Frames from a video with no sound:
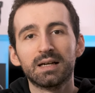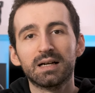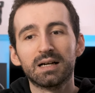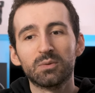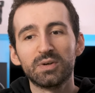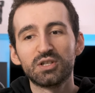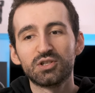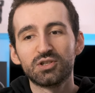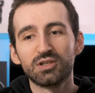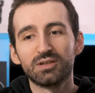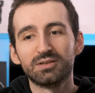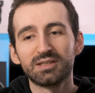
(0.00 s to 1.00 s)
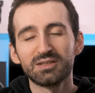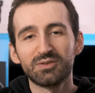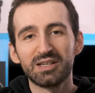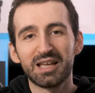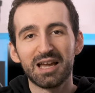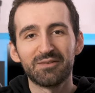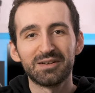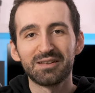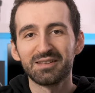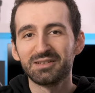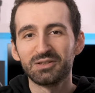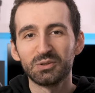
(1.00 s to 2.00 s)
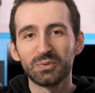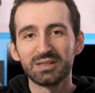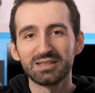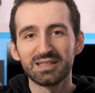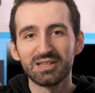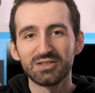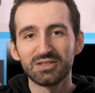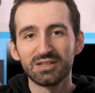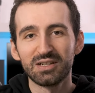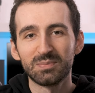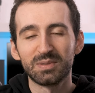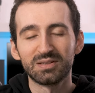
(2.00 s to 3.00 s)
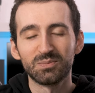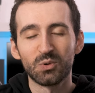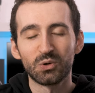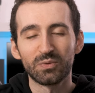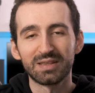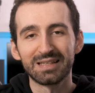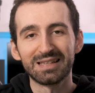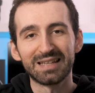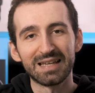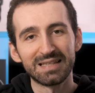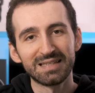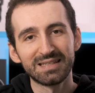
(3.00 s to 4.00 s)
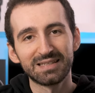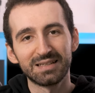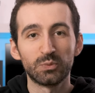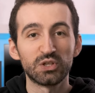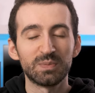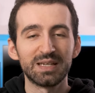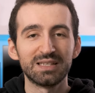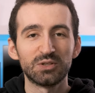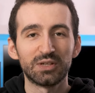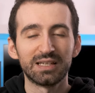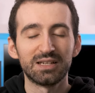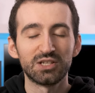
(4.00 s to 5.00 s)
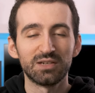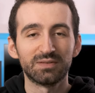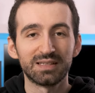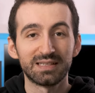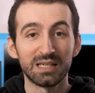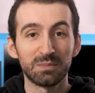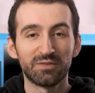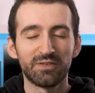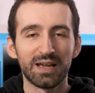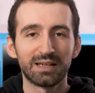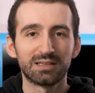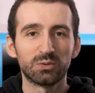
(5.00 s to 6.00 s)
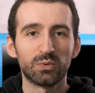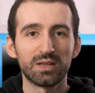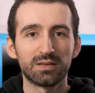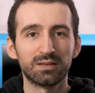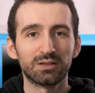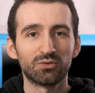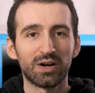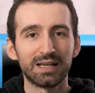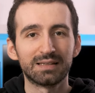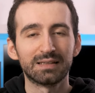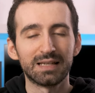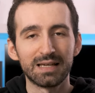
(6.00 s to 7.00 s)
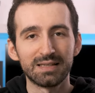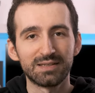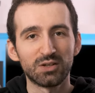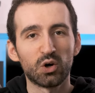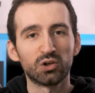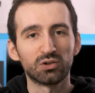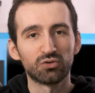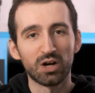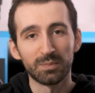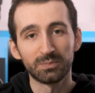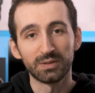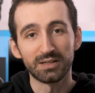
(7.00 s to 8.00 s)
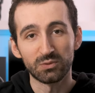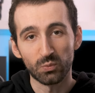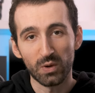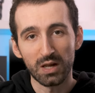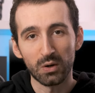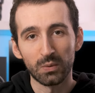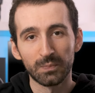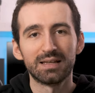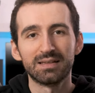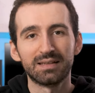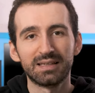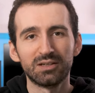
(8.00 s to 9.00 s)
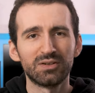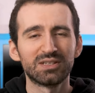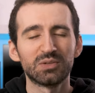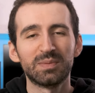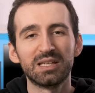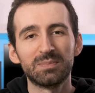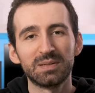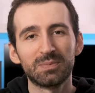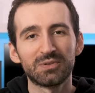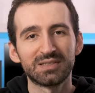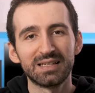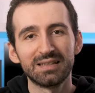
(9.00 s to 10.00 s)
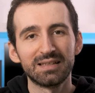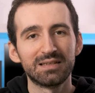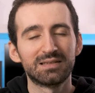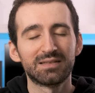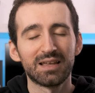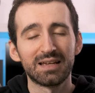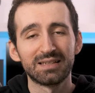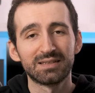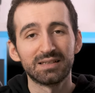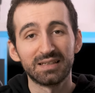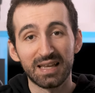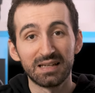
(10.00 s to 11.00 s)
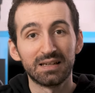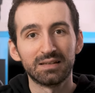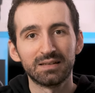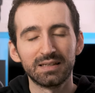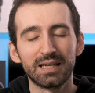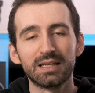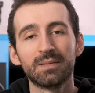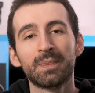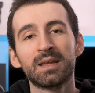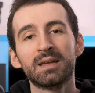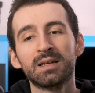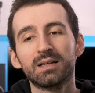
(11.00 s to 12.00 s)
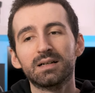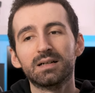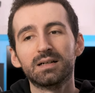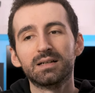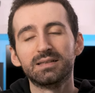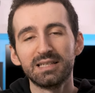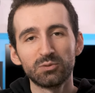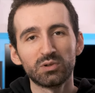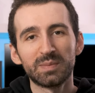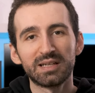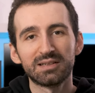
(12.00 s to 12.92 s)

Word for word: uh, which uh, doesn't really have anything to do with the sensor, but more with the lens, which means you can achieve the same effect with the right lens on crop as well. And hearing so many people say these things again and again, uh, these were my